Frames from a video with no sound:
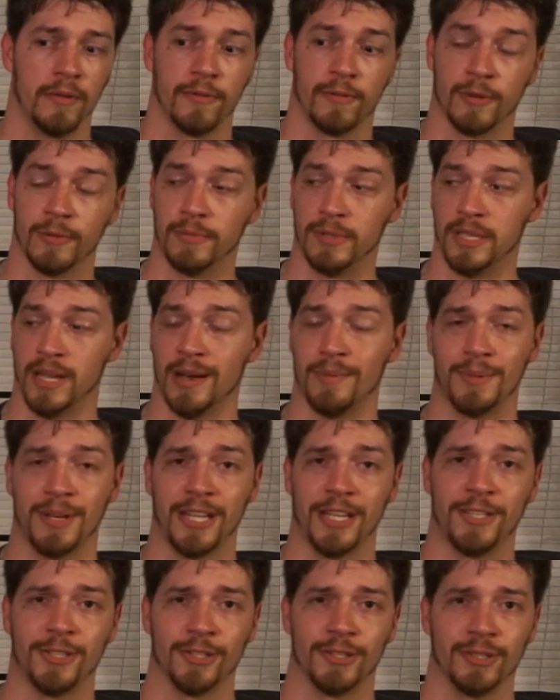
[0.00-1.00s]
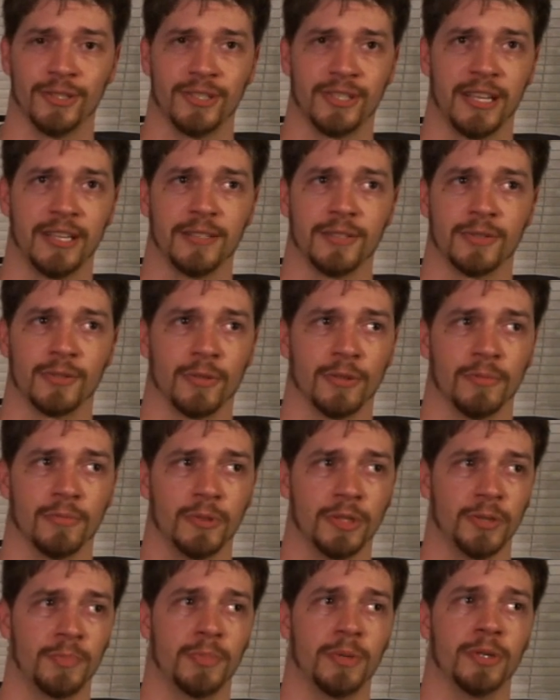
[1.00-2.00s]
From Domination,
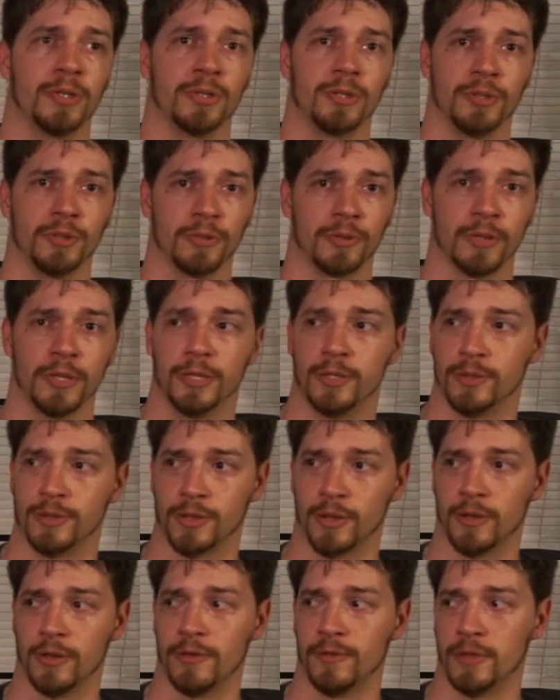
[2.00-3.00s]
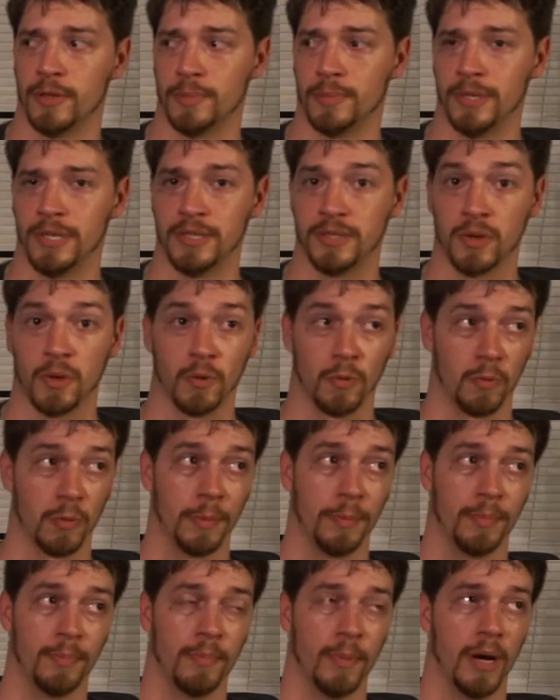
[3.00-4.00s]
Sandstorm, which pushes your creatures all over the place.
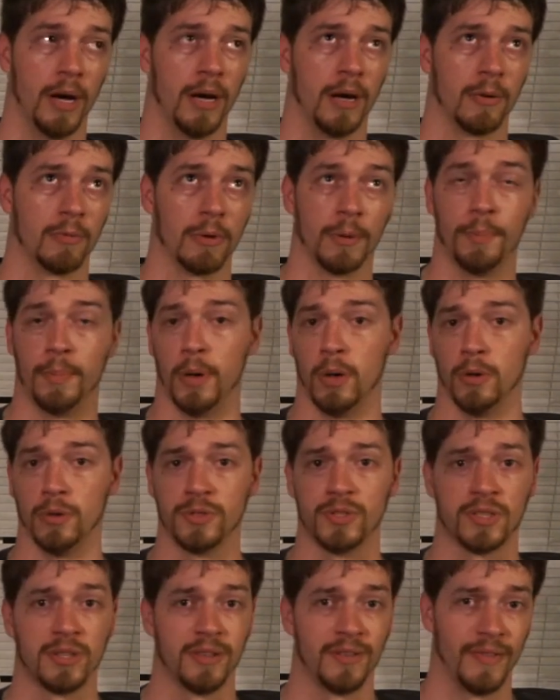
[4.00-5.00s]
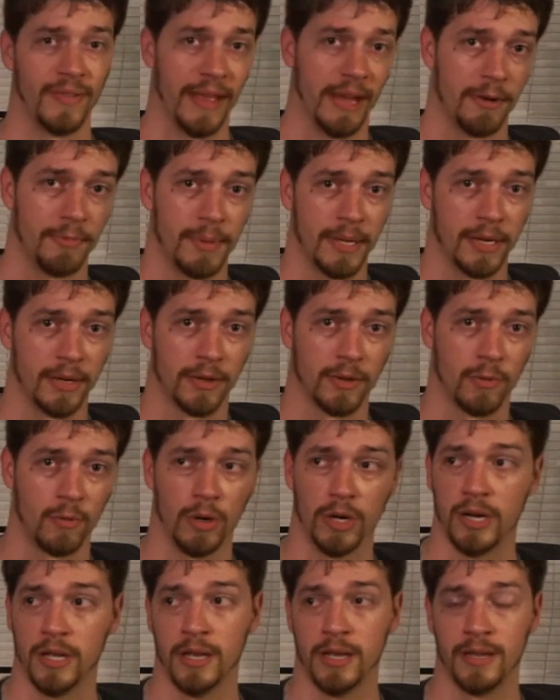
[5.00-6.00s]
Repulse, that would be another
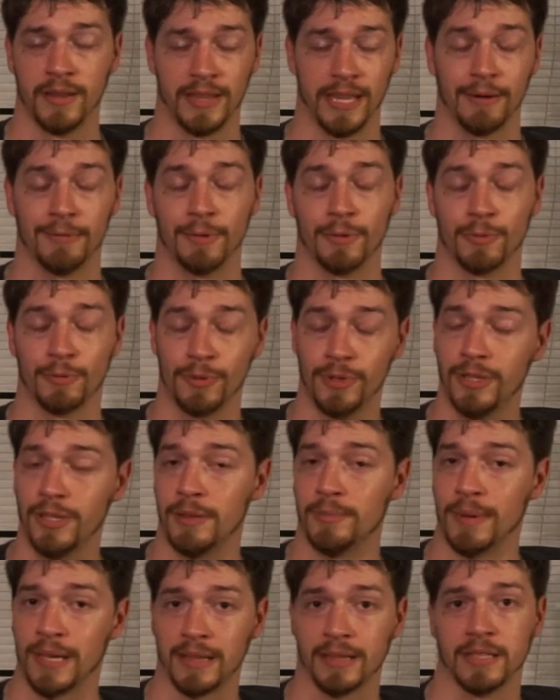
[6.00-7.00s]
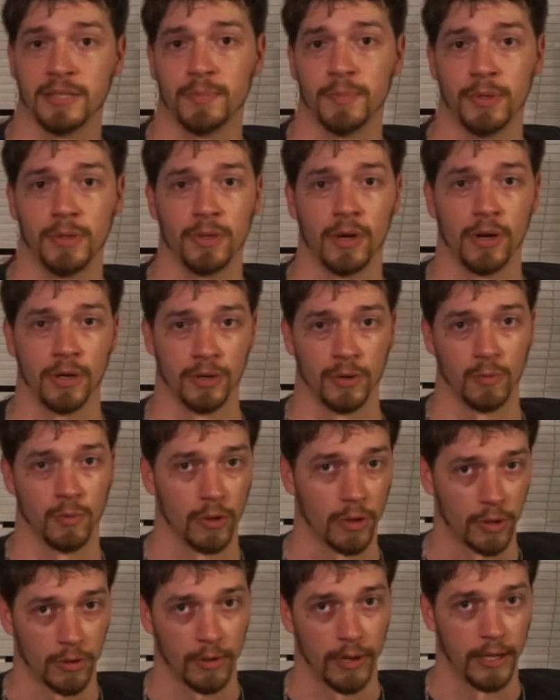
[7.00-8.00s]
one. That would really make this build hard to
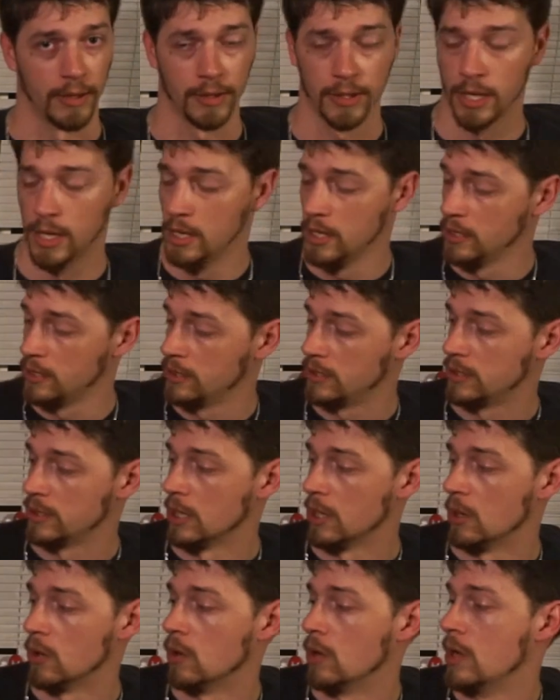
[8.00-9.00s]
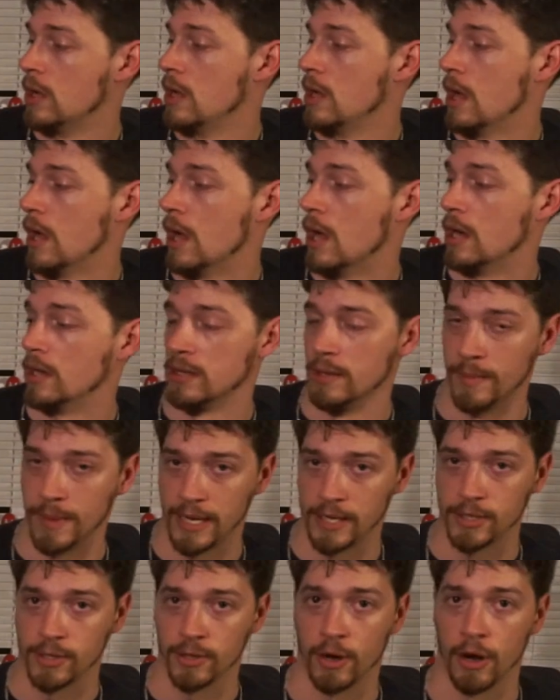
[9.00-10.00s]
work around. So, the
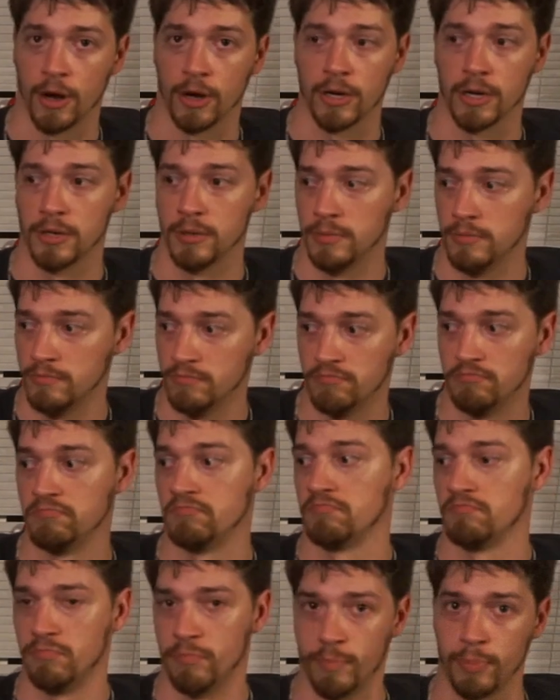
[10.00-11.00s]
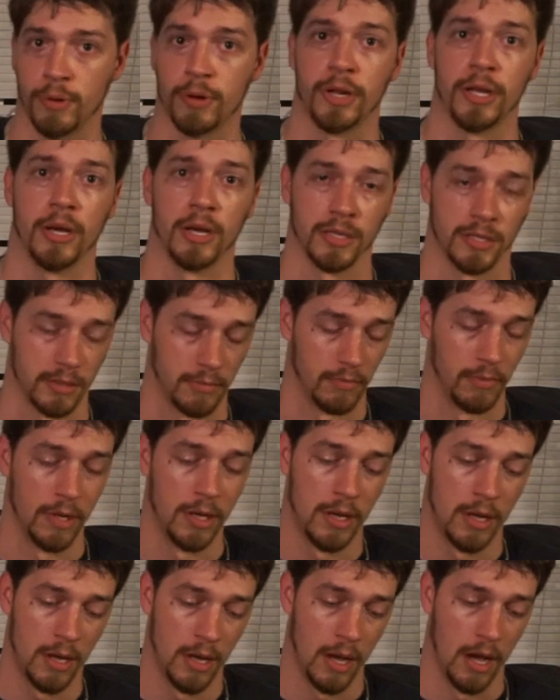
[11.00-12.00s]
Matriarch, pretty awesome.
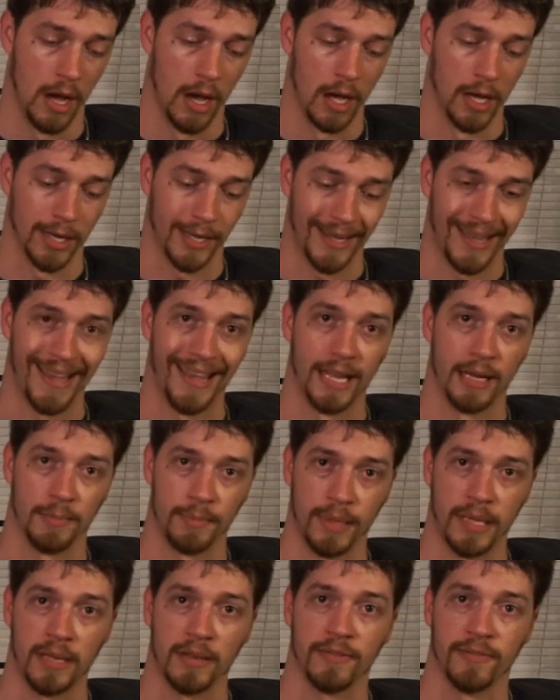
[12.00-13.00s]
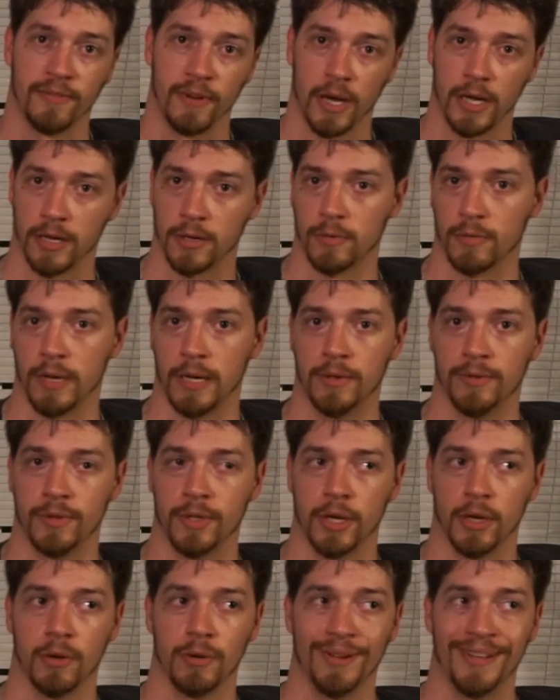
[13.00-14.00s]
Can be fought
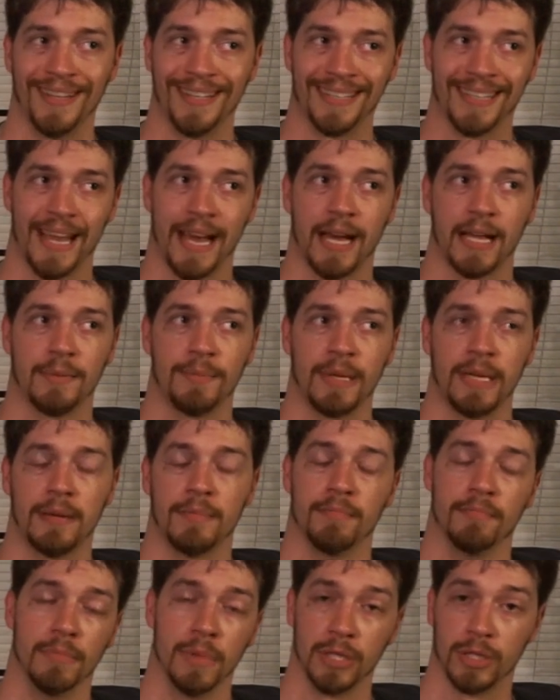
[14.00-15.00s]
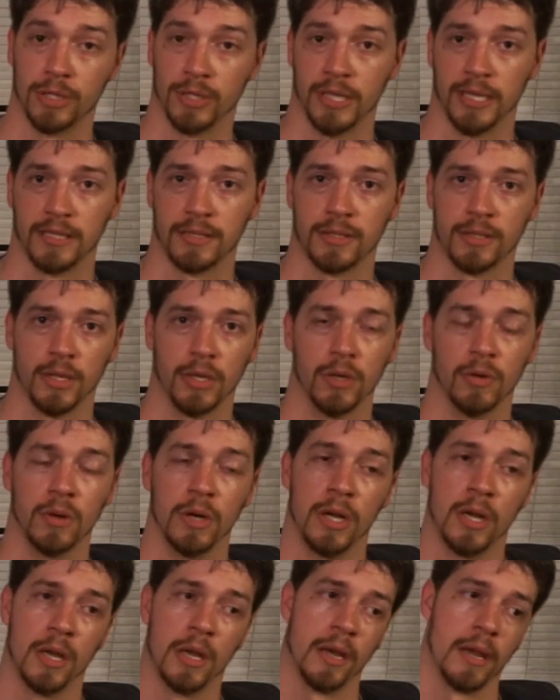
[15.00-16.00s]
around, though. In Academy, much less
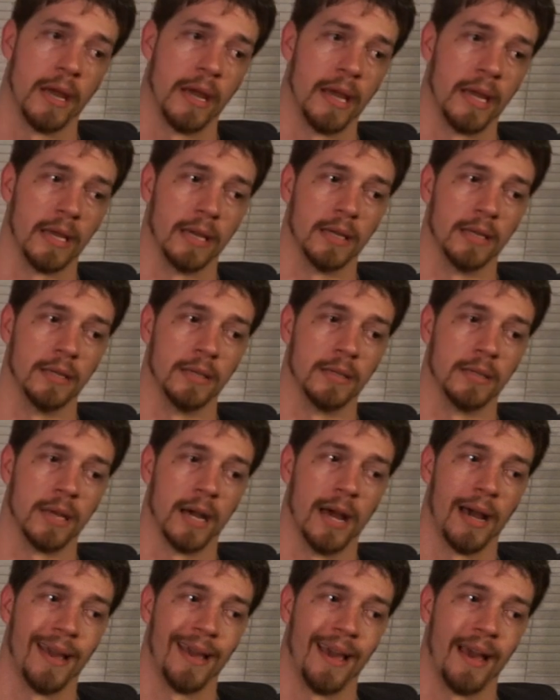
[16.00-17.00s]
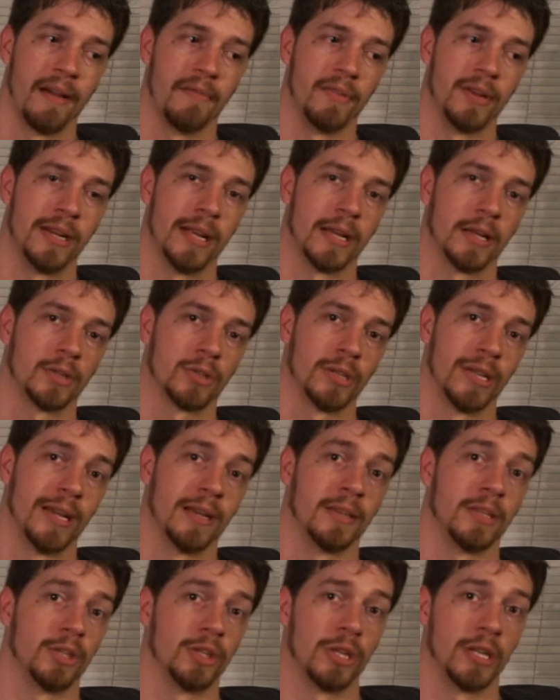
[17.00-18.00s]
so. And I haven't actually
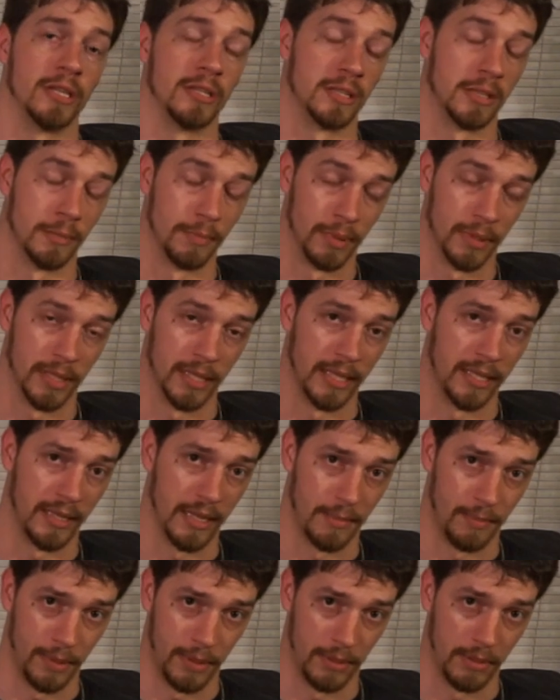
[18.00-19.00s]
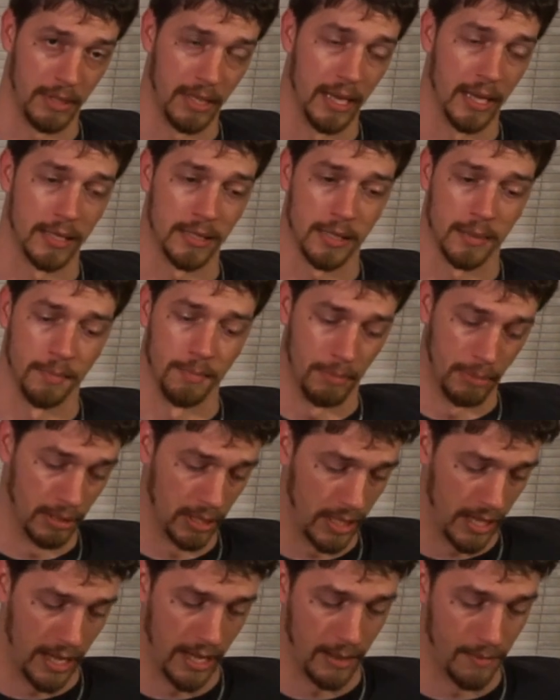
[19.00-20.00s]
had the chance to play that build yet,
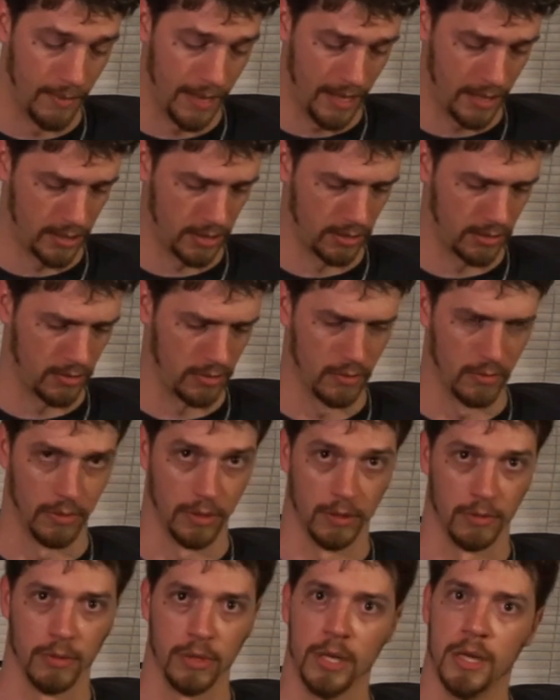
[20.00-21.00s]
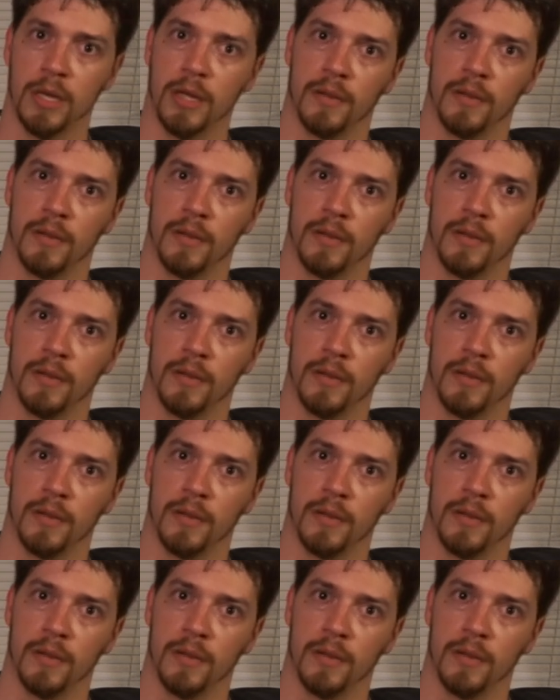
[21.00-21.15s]
but I imagine, well,